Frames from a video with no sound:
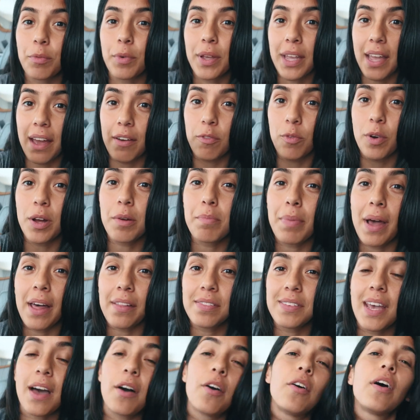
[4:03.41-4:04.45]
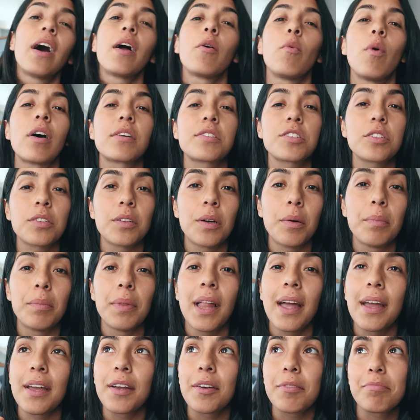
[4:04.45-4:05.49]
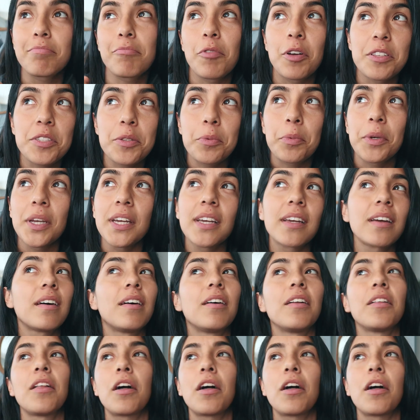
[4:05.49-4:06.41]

We have one bath towel. I wash them like once a week.